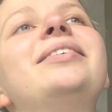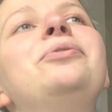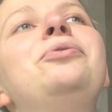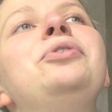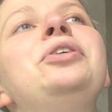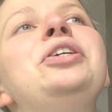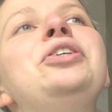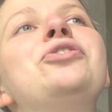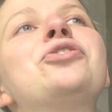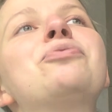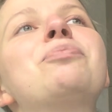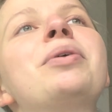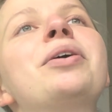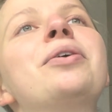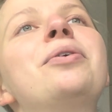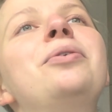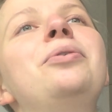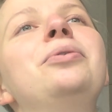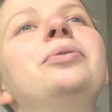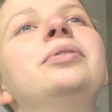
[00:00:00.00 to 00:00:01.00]
reached my
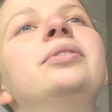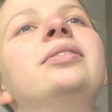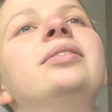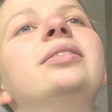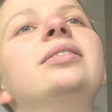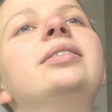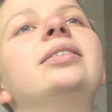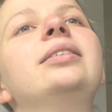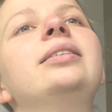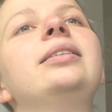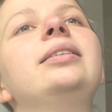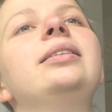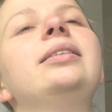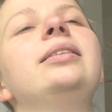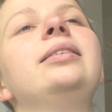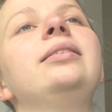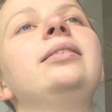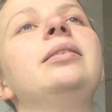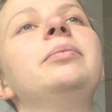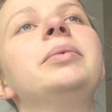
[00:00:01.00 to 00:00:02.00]
own
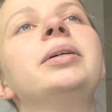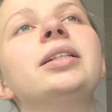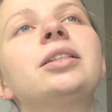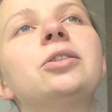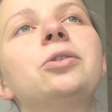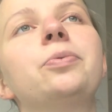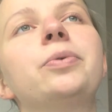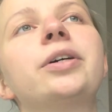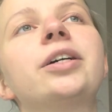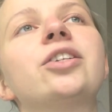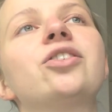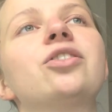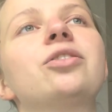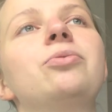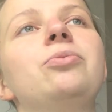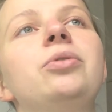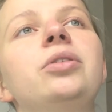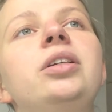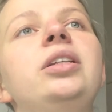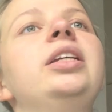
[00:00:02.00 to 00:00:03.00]
limits where I
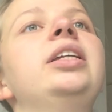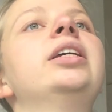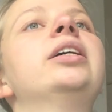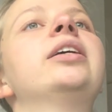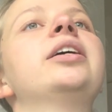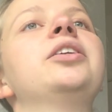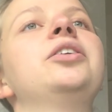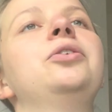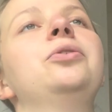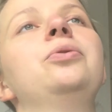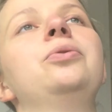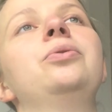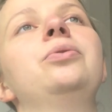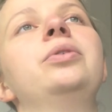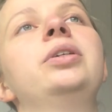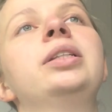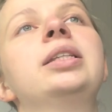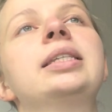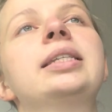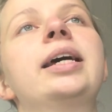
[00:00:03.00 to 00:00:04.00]
just really needed a new
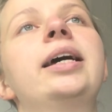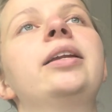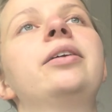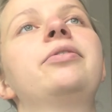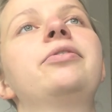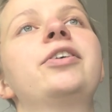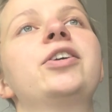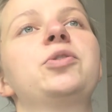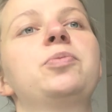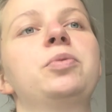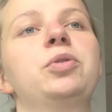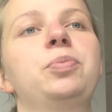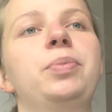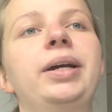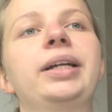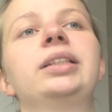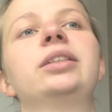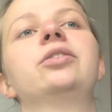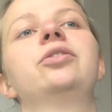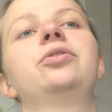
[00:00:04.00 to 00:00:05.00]
insight, a fresh
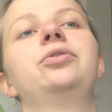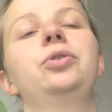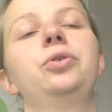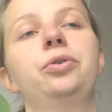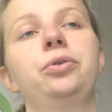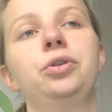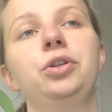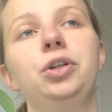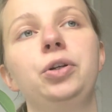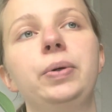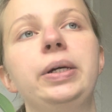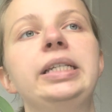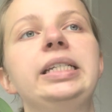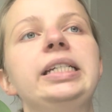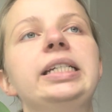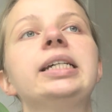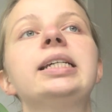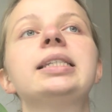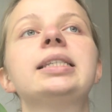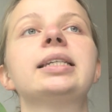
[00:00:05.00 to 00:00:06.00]
perspective, no, new
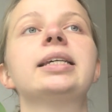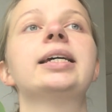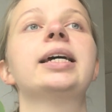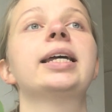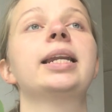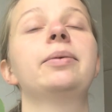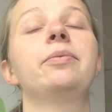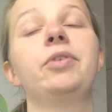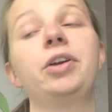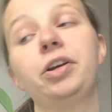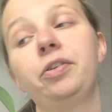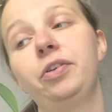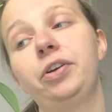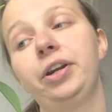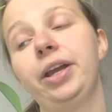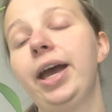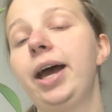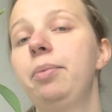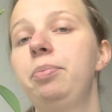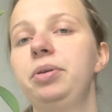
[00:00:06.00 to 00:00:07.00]
ideas. And I'm very
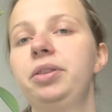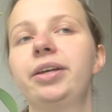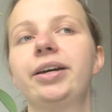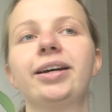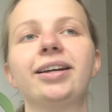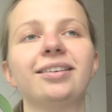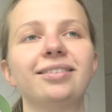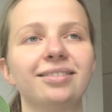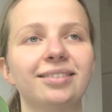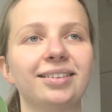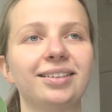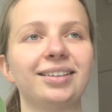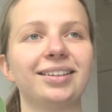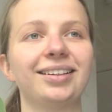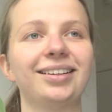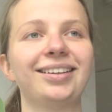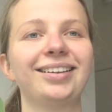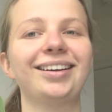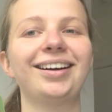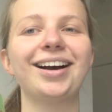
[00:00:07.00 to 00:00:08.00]
happy that
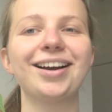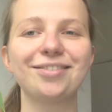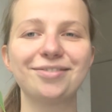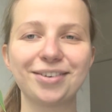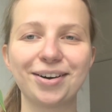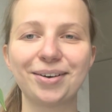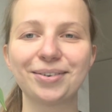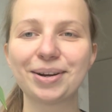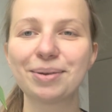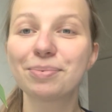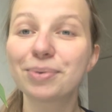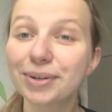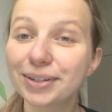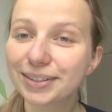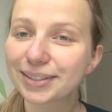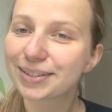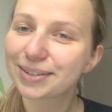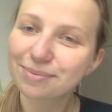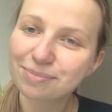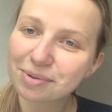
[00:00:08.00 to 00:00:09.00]
I found a
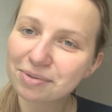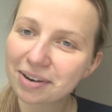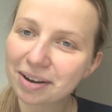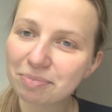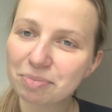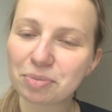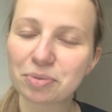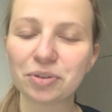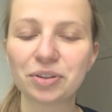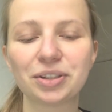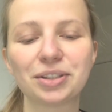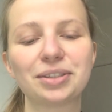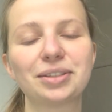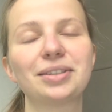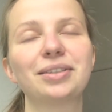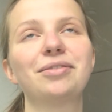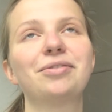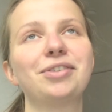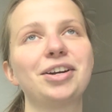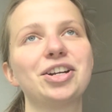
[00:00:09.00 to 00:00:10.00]
person to provide me with this
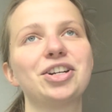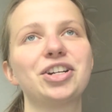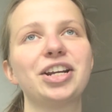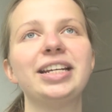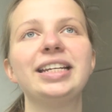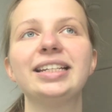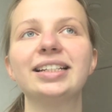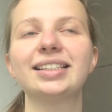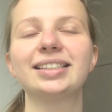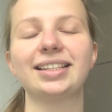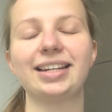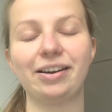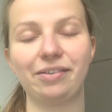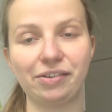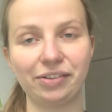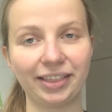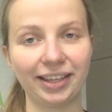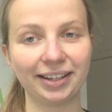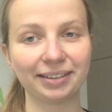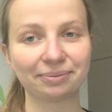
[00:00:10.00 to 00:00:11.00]
fresh ideas and
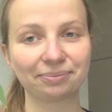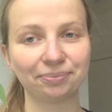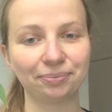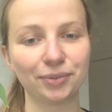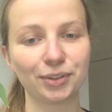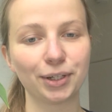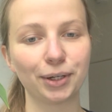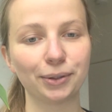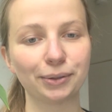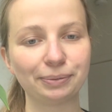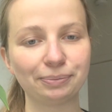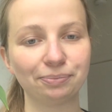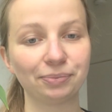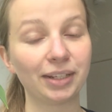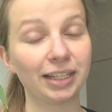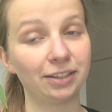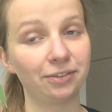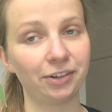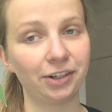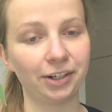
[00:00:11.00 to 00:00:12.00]
everything. So
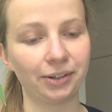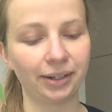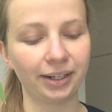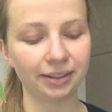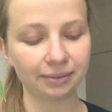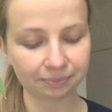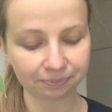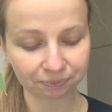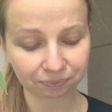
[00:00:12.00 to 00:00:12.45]
that's very great.